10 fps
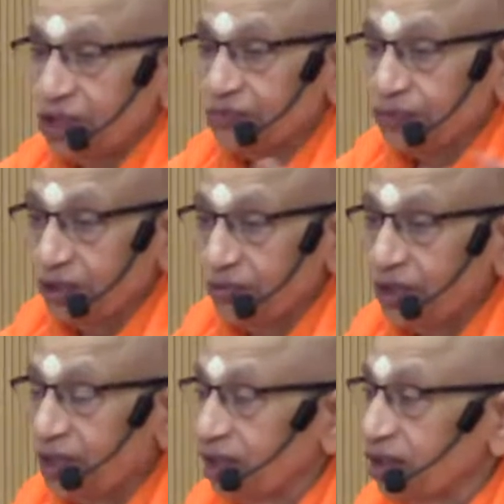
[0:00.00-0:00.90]
it's
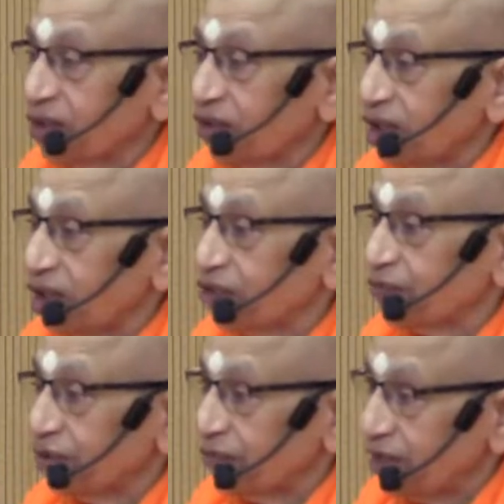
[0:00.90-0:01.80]
permanent, knowledge is
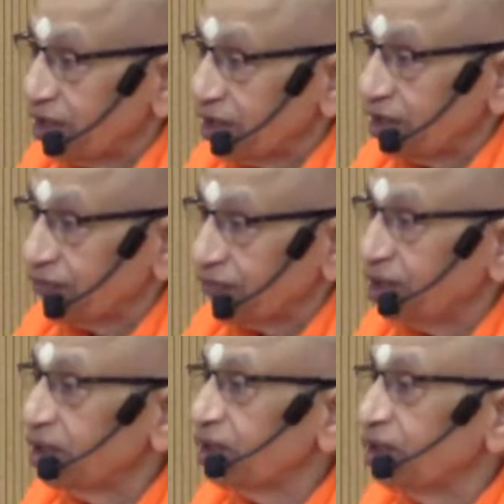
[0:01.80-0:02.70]
permanent, therefore
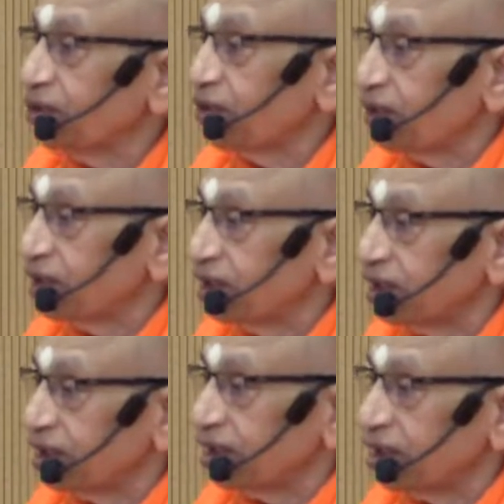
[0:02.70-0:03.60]
is already
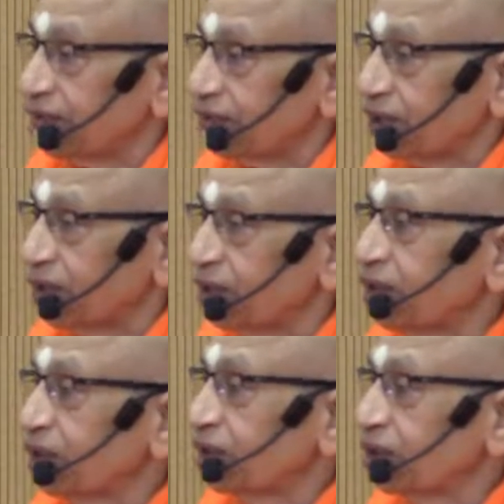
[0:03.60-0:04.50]
there, therefore
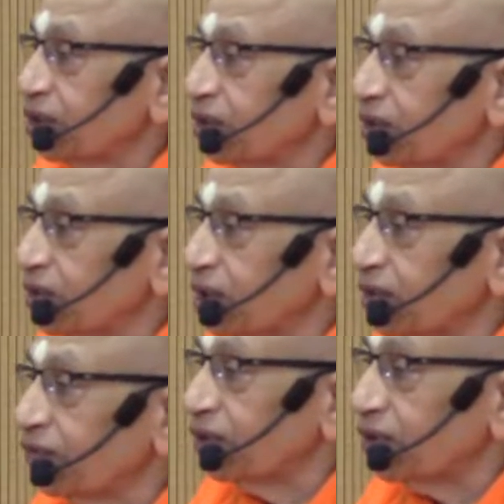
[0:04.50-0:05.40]
the knower
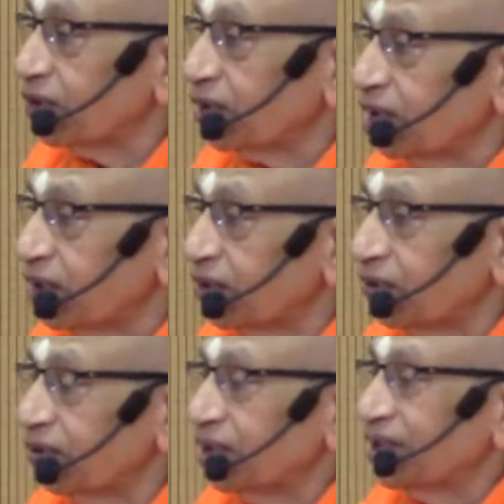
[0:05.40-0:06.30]
will not
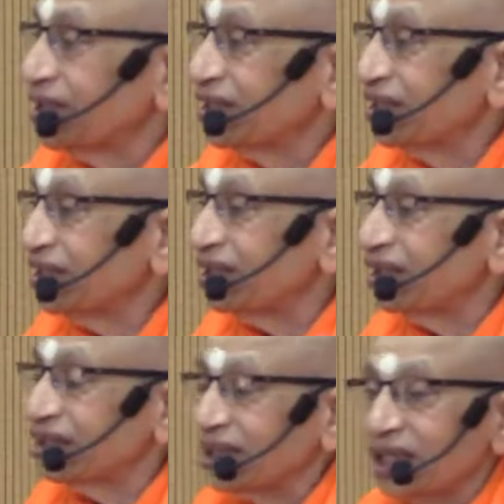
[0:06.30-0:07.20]
have the
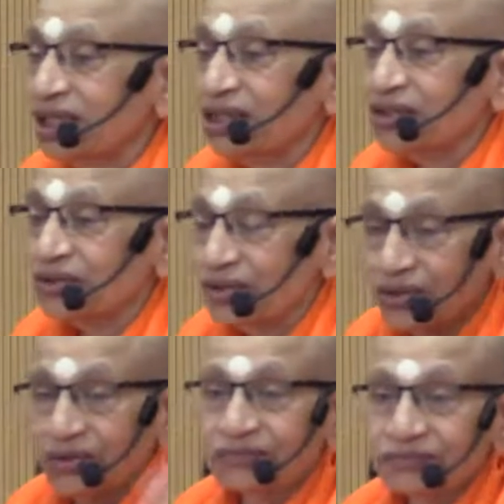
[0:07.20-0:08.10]
desire to
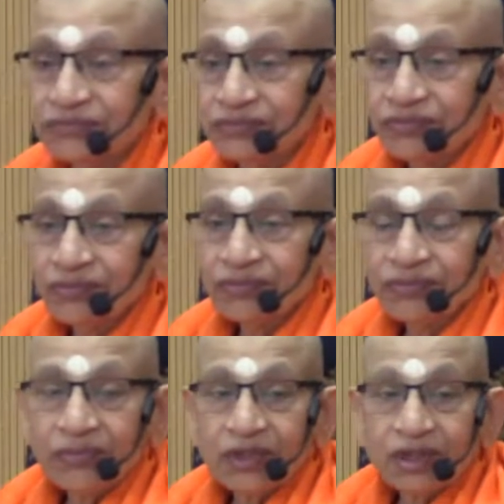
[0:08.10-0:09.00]
know
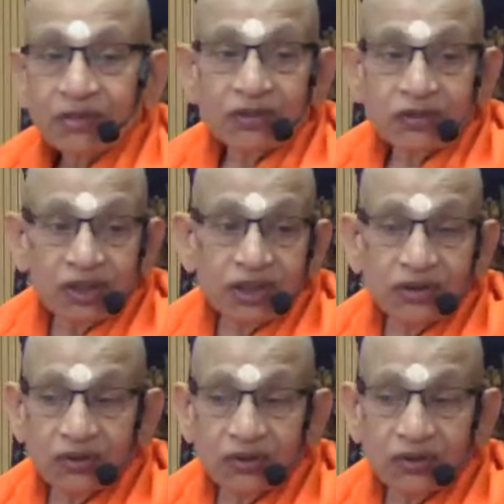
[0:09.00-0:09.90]
because already
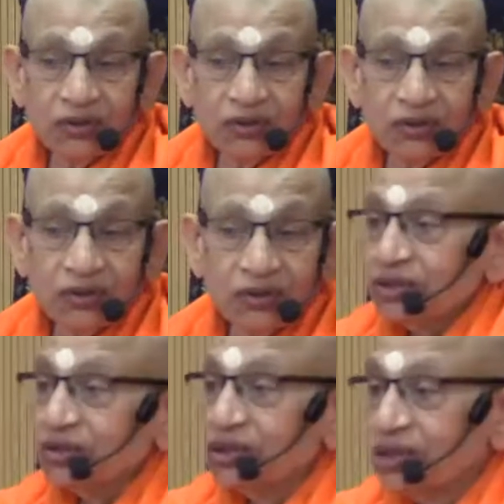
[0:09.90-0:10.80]
known.
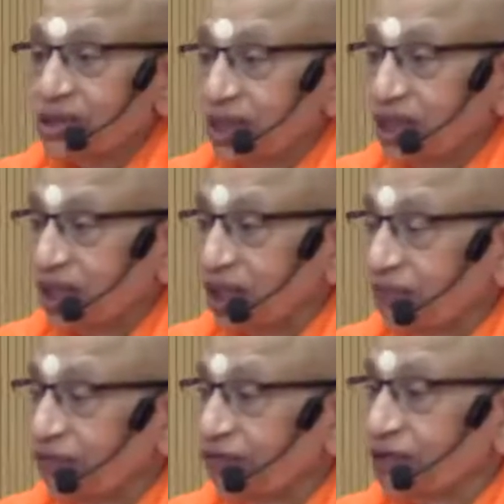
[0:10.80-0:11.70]
So desire can be
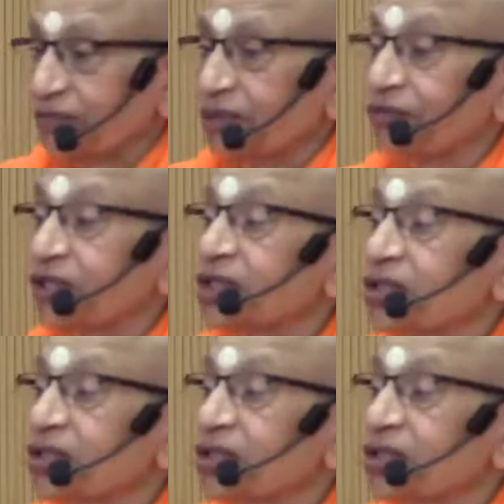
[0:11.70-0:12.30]
for something which is